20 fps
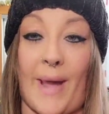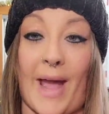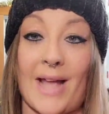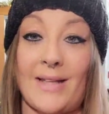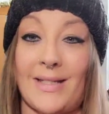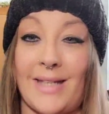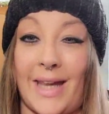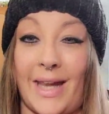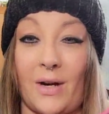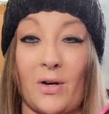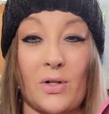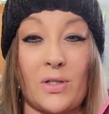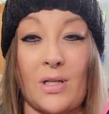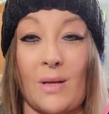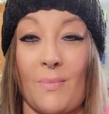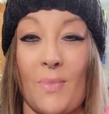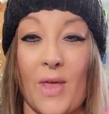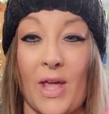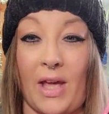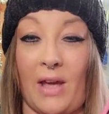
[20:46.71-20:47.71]
basket or
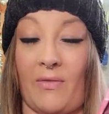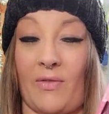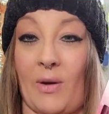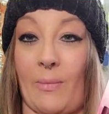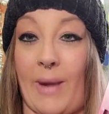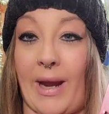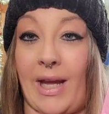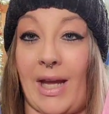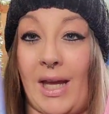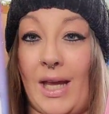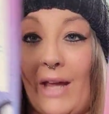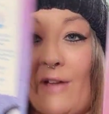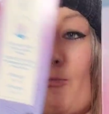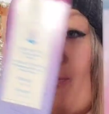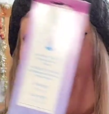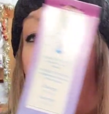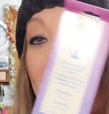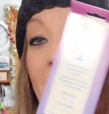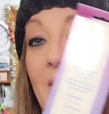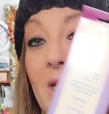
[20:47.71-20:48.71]
something if you're making
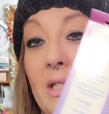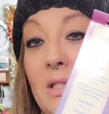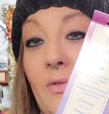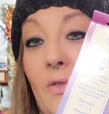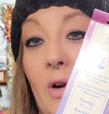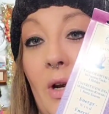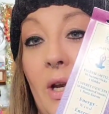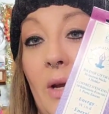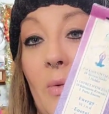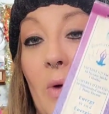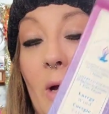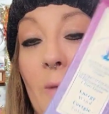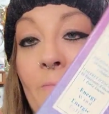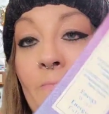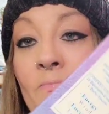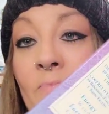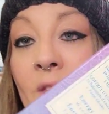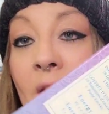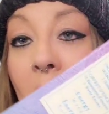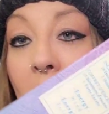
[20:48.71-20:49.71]
gift baskets for anyone.